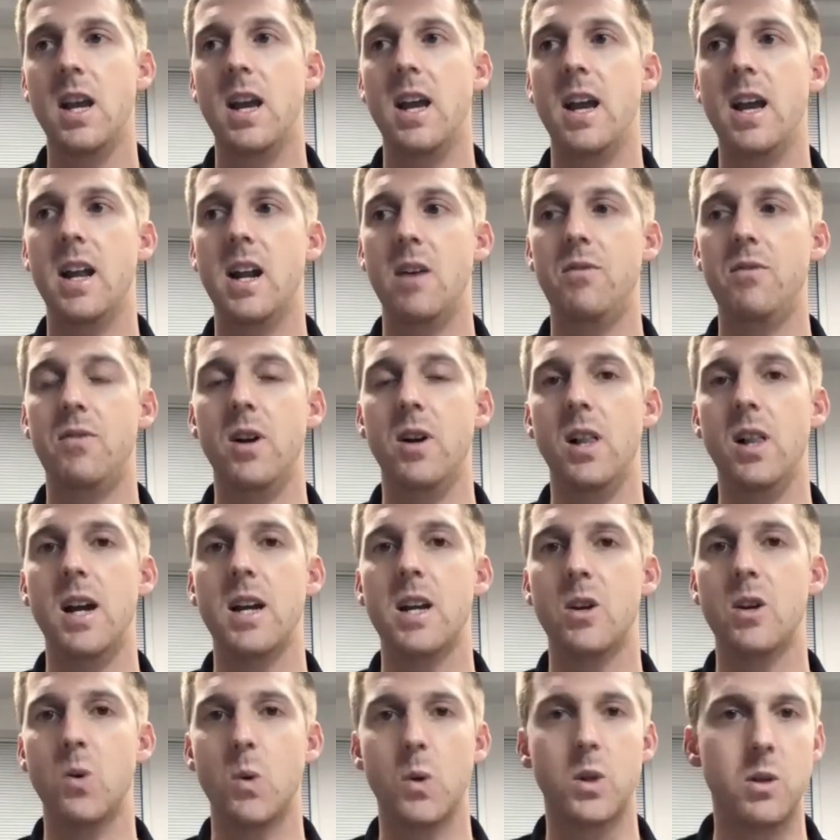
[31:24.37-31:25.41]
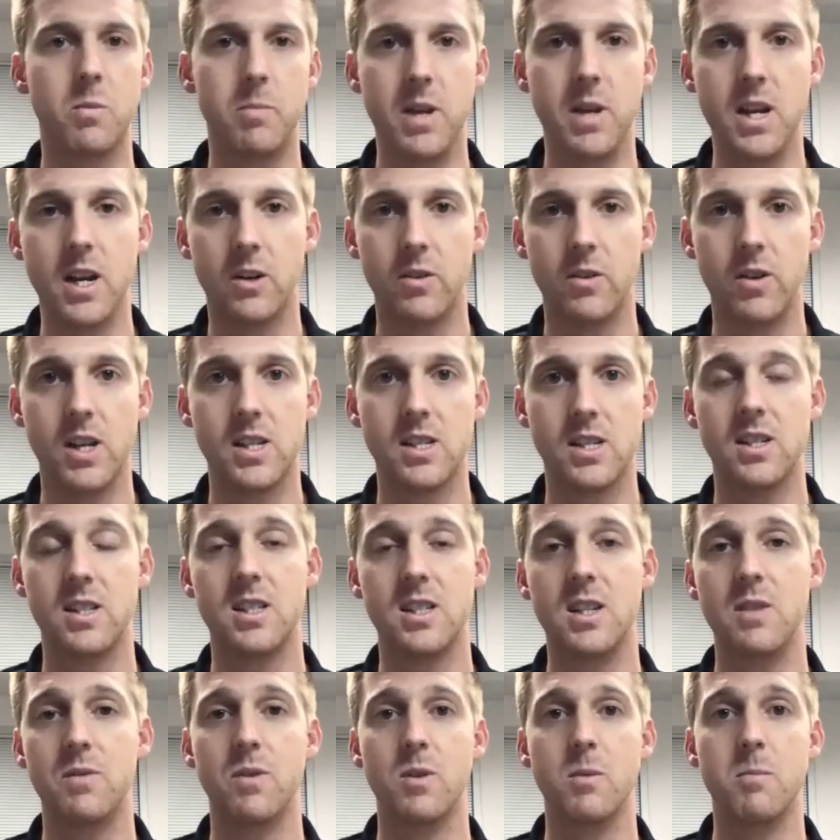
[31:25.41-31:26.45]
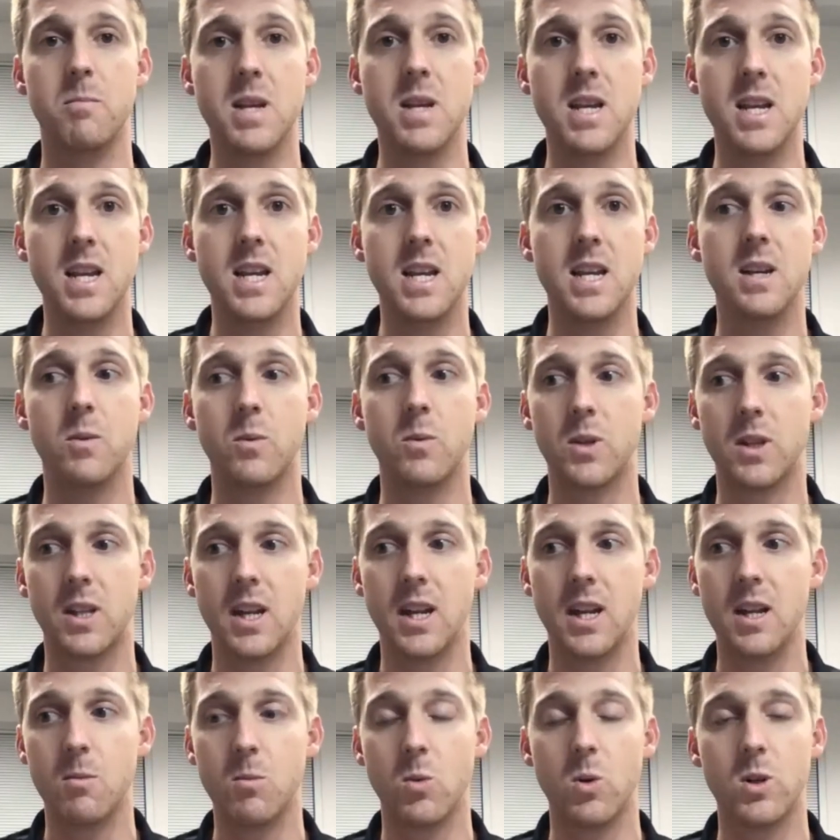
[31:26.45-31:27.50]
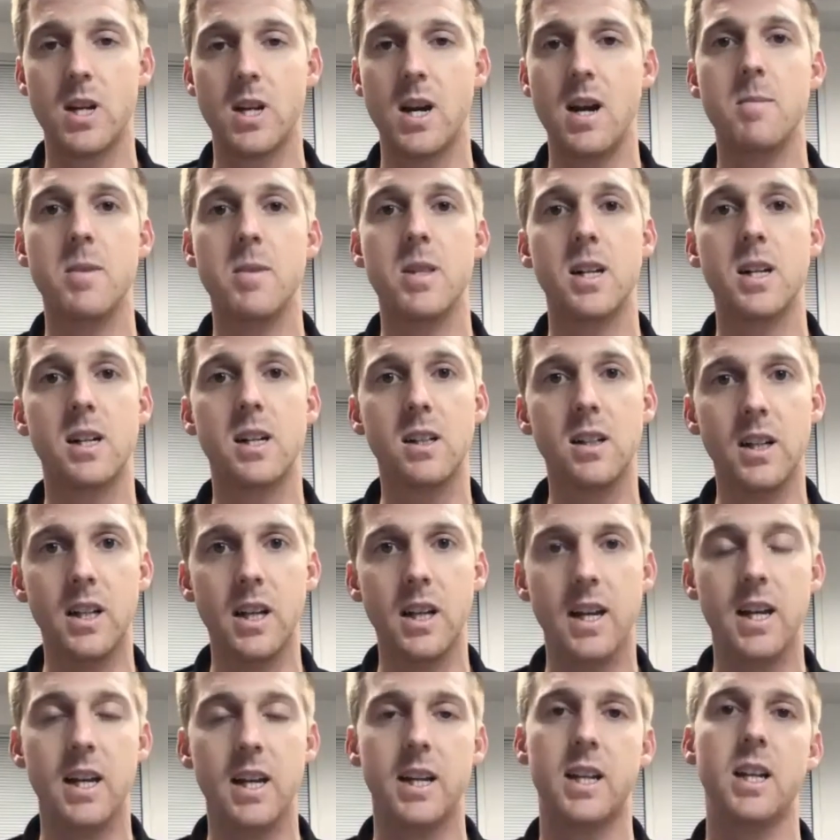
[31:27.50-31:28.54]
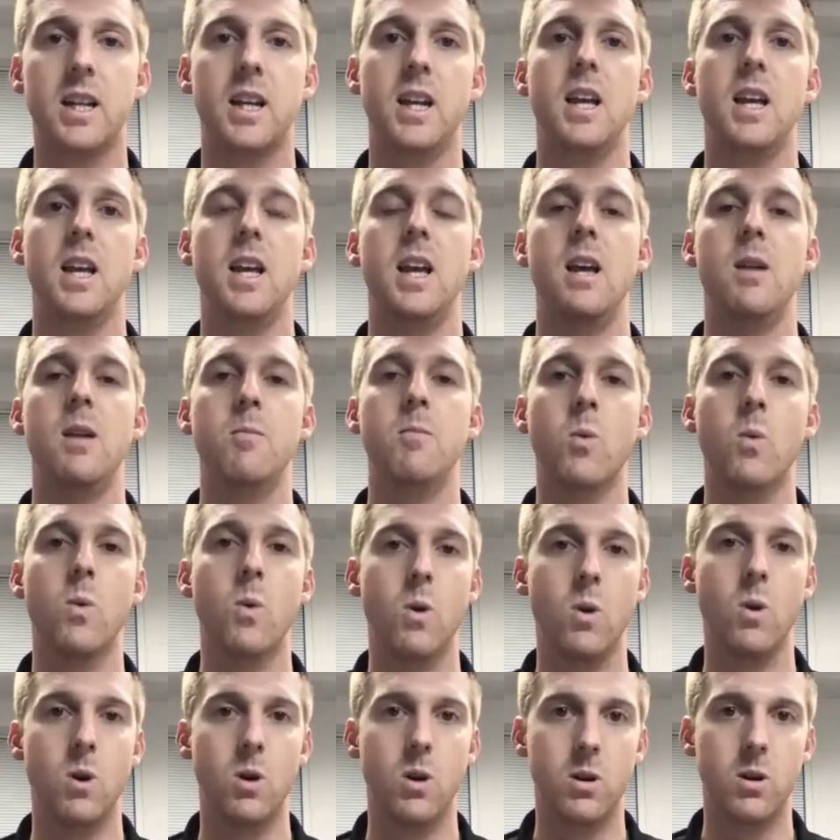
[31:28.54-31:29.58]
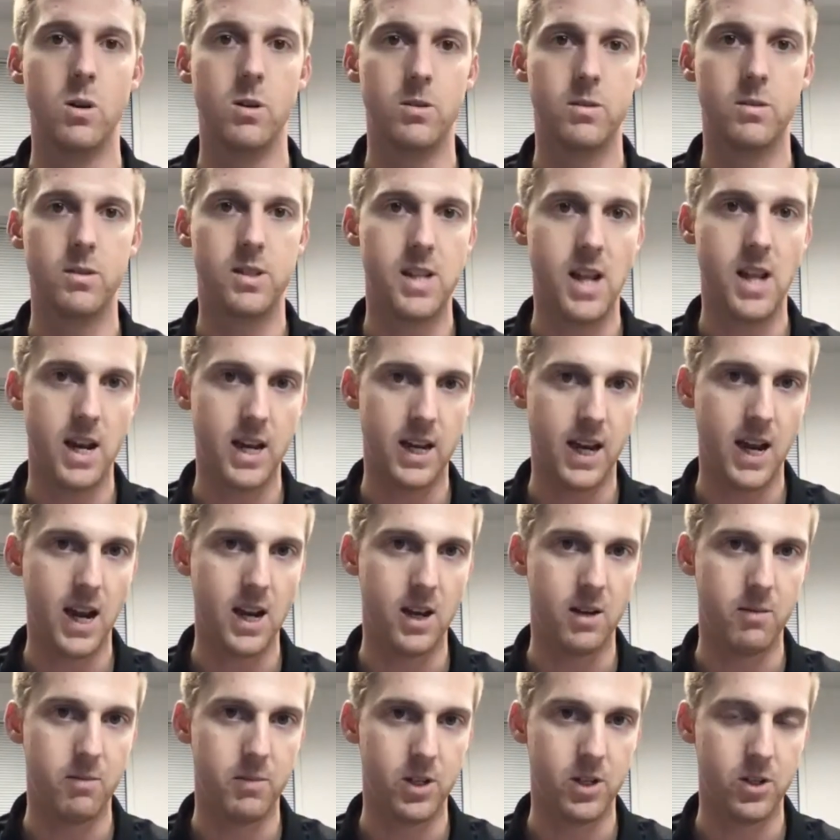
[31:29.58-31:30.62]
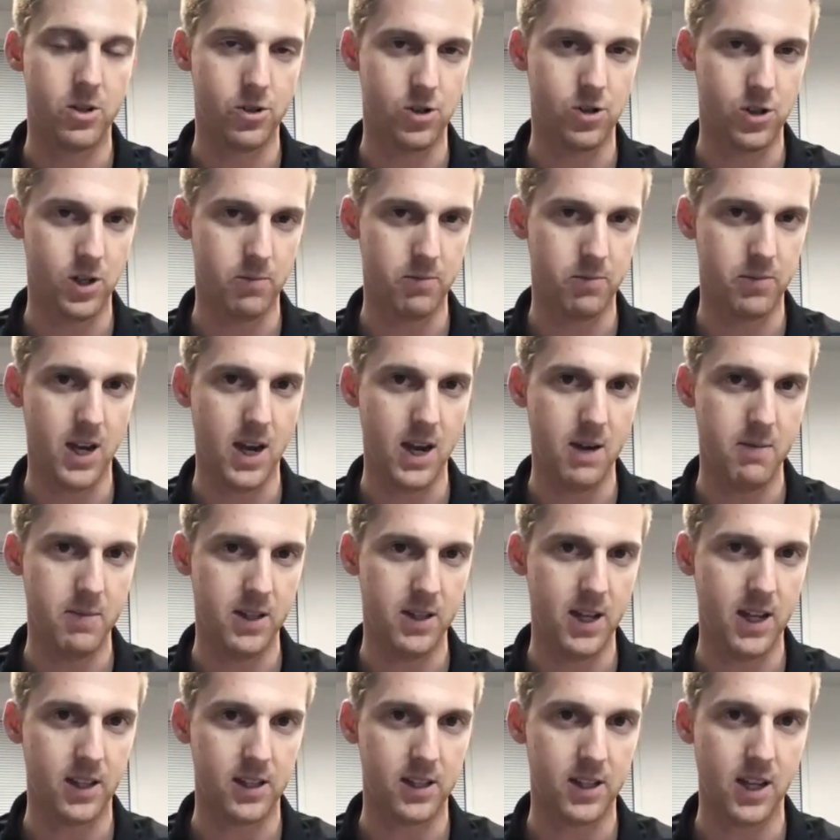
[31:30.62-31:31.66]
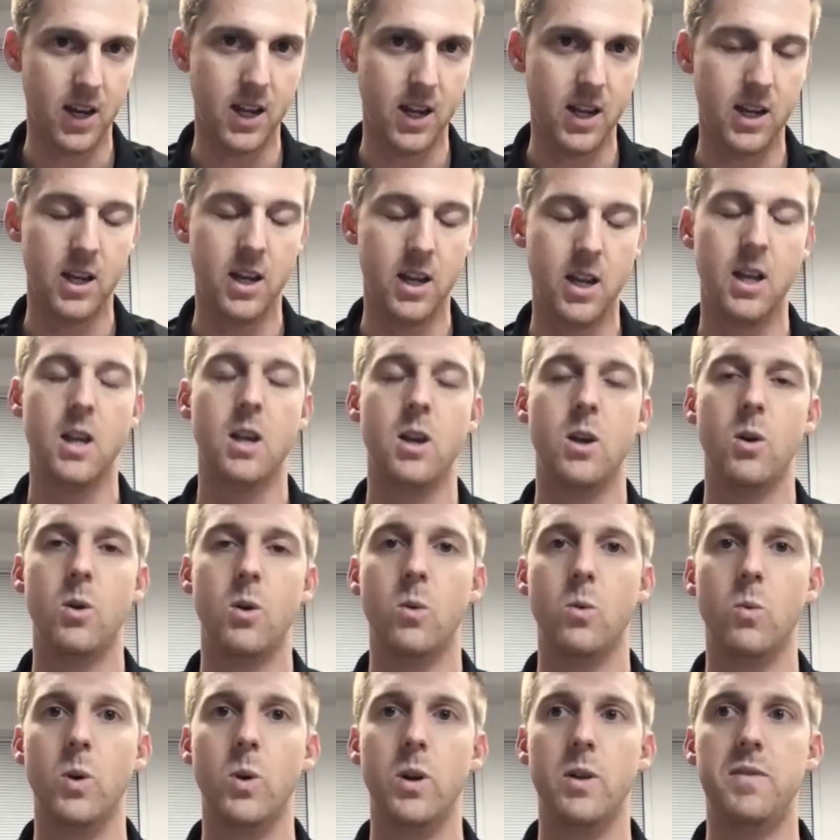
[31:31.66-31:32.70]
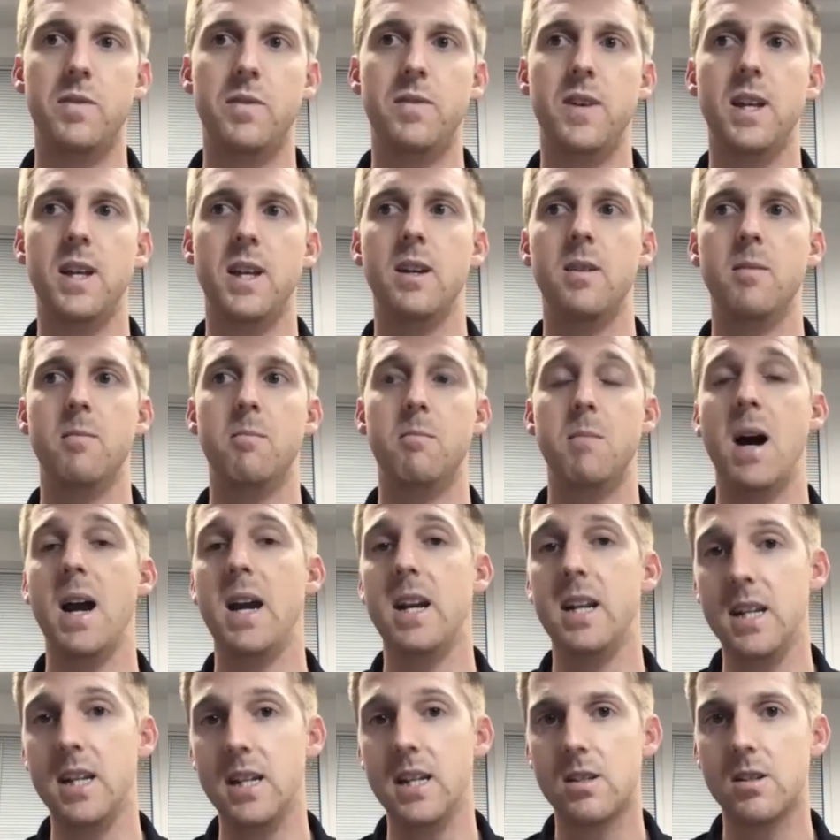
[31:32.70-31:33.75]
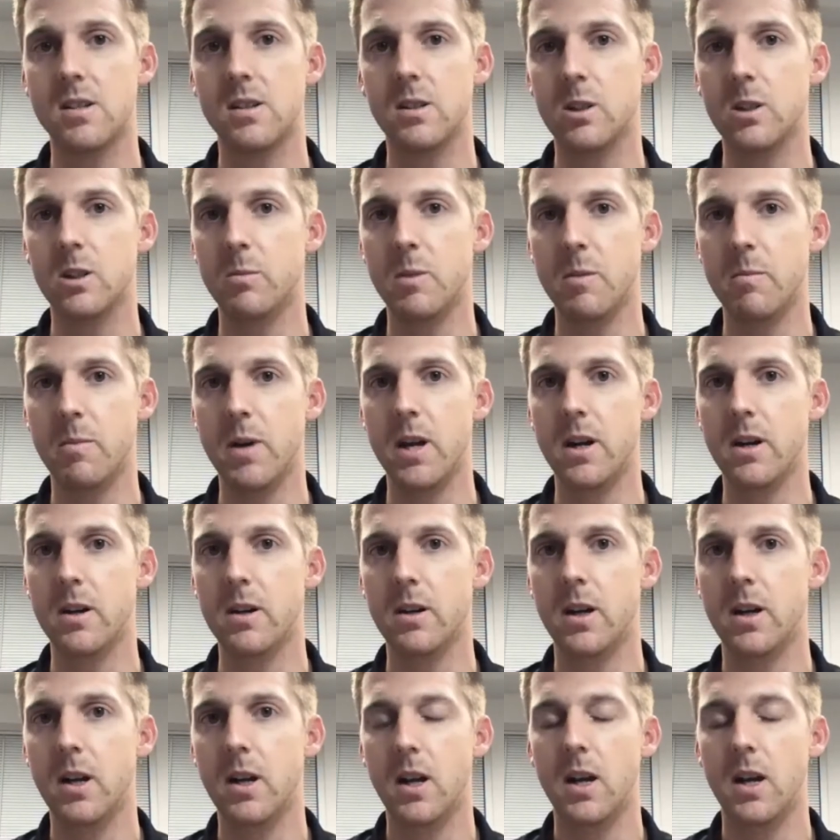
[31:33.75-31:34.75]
And I felt like an orthopedic residency for me, with getting more time in the clinic and more dedicated mentorship time in that setting, would fit my needs a little bit better.